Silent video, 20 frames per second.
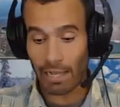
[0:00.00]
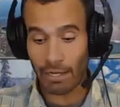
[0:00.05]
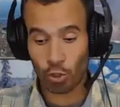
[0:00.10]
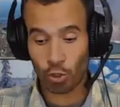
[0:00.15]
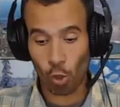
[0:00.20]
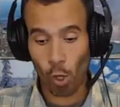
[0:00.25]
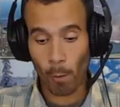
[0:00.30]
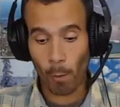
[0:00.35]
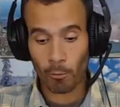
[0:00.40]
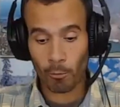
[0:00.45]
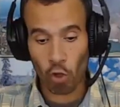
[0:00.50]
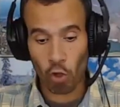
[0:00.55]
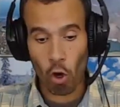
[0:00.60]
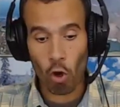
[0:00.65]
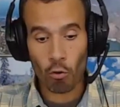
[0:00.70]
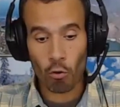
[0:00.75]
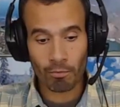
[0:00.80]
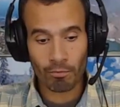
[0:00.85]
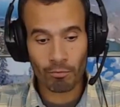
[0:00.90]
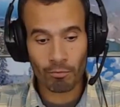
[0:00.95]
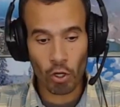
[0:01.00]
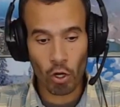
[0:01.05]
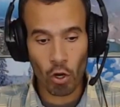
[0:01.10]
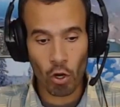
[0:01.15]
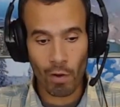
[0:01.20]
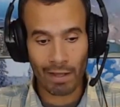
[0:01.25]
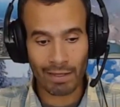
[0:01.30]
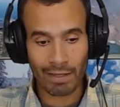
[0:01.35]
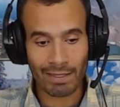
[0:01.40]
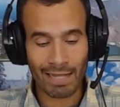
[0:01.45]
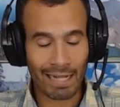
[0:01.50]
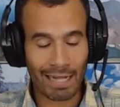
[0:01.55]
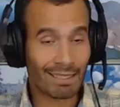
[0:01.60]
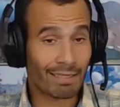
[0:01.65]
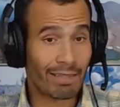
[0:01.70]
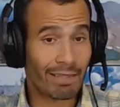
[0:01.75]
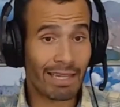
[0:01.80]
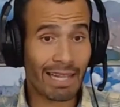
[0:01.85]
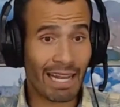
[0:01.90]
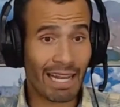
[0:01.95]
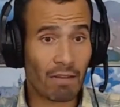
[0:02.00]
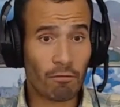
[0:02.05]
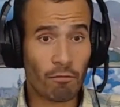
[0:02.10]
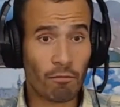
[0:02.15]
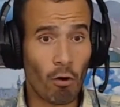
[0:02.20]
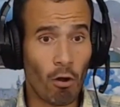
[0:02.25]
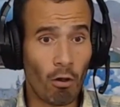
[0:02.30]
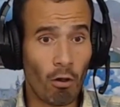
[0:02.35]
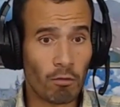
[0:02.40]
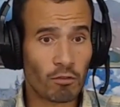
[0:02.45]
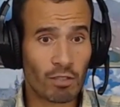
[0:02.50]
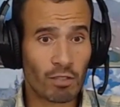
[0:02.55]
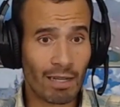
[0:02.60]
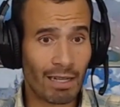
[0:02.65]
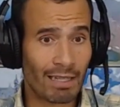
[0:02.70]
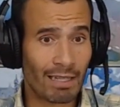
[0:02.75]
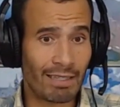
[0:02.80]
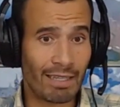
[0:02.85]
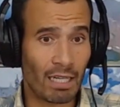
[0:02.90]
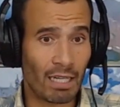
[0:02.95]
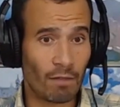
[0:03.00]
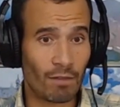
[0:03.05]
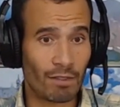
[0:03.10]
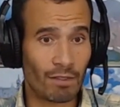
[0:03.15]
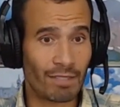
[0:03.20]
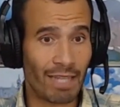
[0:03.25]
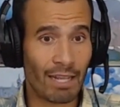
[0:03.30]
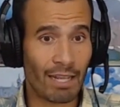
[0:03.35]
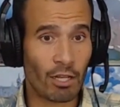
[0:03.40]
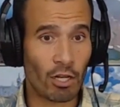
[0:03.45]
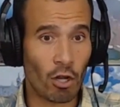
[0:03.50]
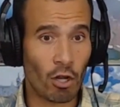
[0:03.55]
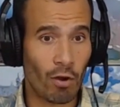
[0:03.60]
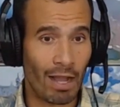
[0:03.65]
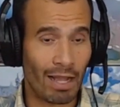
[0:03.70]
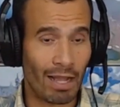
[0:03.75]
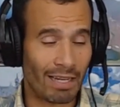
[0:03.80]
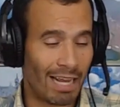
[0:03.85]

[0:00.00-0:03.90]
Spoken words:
should hope so, and that they get involved at the end of the day, and